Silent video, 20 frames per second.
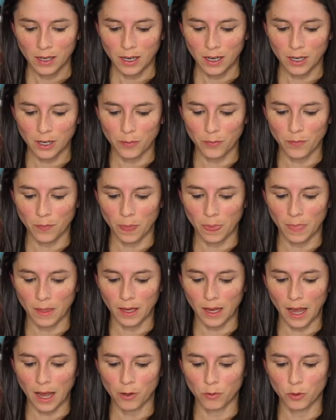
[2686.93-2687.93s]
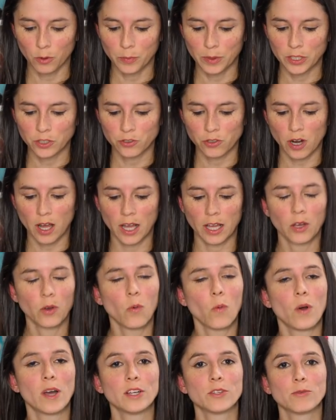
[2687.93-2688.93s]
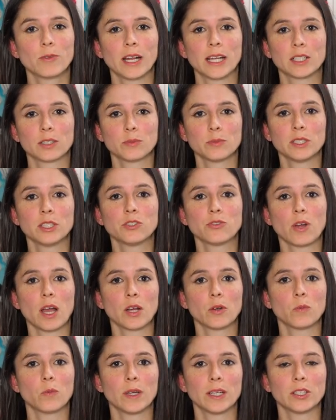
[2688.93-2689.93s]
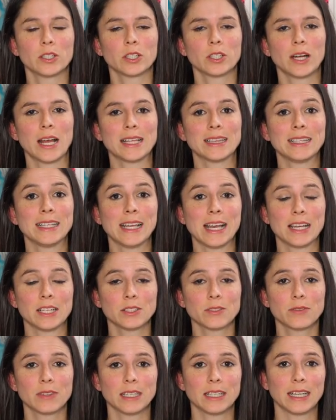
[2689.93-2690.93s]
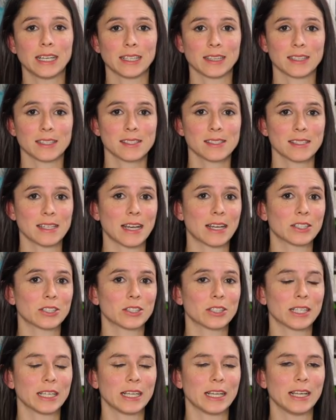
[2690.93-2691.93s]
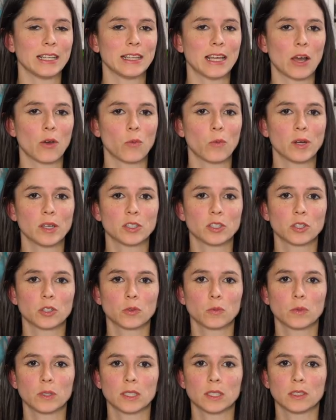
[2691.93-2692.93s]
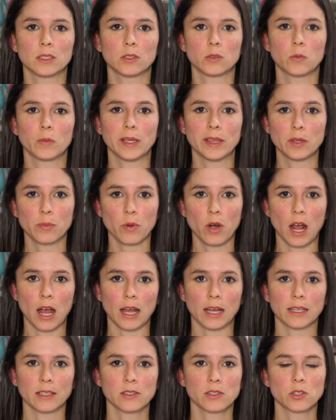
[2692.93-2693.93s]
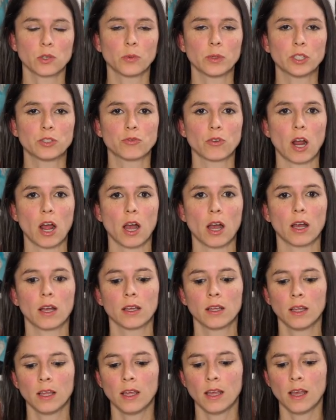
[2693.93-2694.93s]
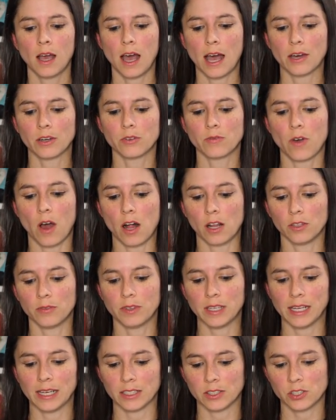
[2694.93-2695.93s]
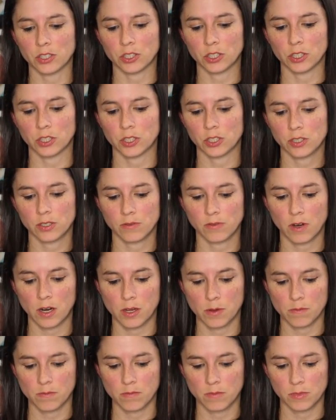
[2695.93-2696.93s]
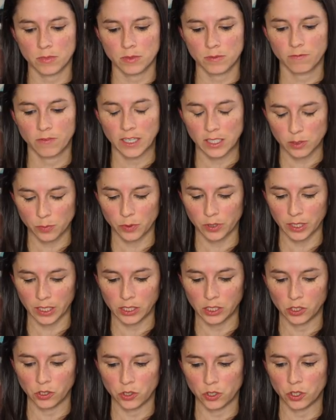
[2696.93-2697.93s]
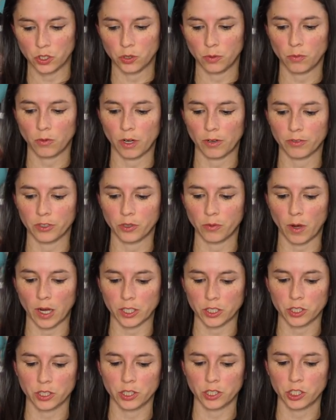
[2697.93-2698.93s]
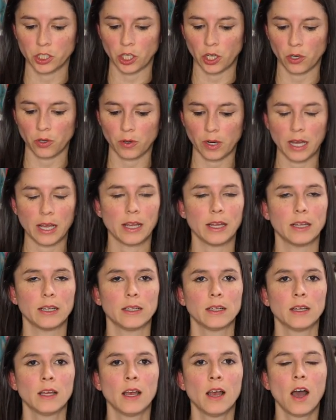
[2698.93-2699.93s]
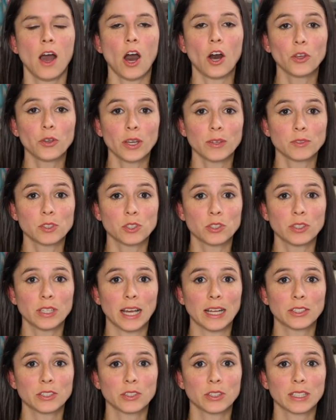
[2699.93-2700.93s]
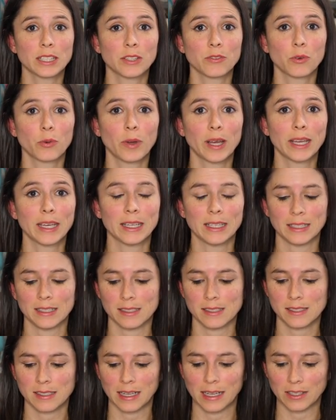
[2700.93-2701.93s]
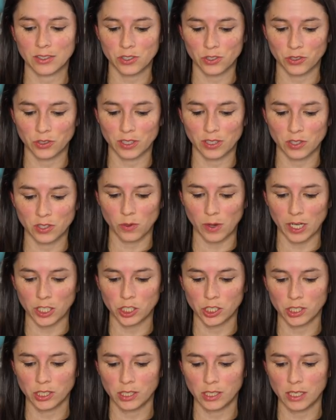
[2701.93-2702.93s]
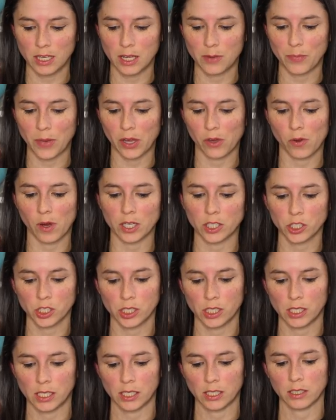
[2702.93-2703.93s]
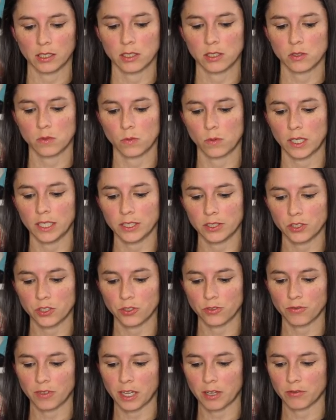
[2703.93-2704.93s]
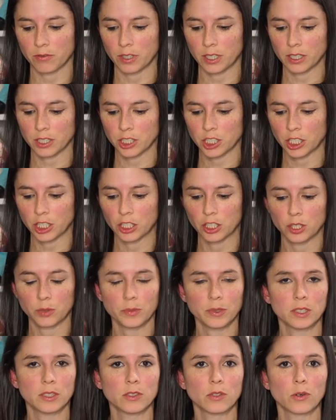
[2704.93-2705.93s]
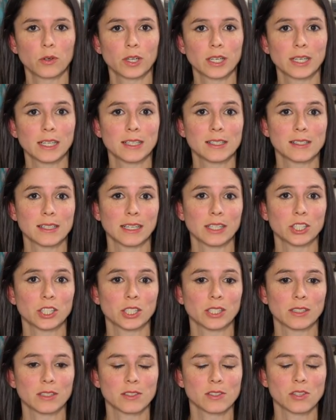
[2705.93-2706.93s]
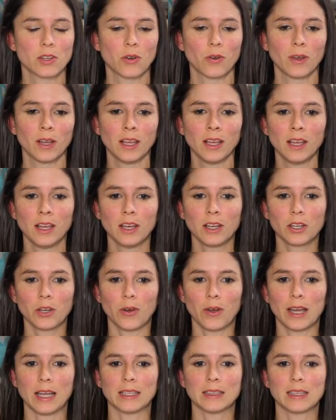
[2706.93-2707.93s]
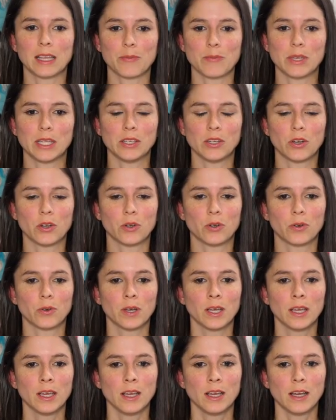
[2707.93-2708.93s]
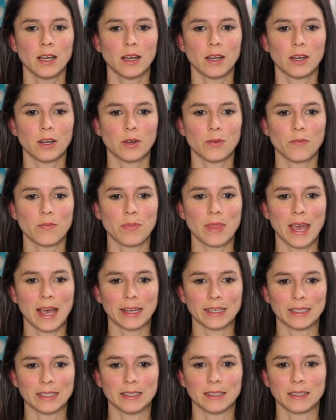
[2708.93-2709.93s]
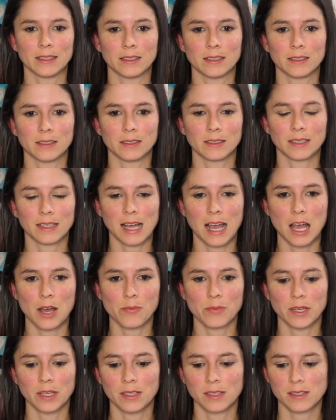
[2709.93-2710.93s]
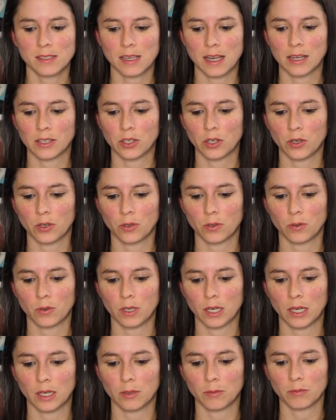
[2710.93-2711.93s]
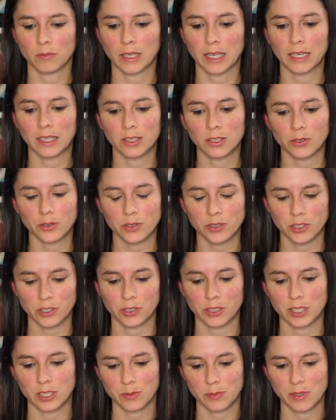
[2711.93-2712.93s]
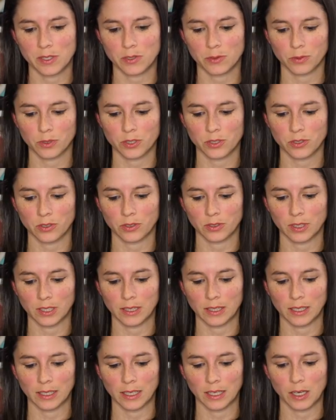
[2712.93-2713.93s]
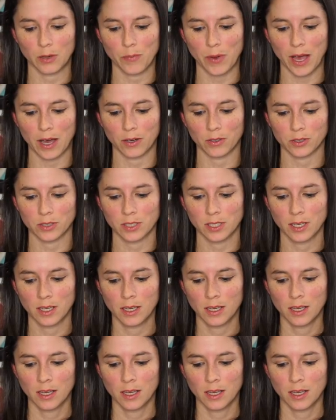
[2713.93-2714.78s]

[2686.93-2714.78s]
Um, I will be drawing one randomly drawn winner at the end of the day this Saturday, and that winner will win the prize. So we draw out of all of the answers from Facebook and YouTube, wherever you watch the show. And all you have to do to enter the giveaway is answer question. And my question is What is your favorite charitable organization? So go ahead and let me know. Um, that in the, the comments. I know um, getting close to Christmas, we're certainly thinking about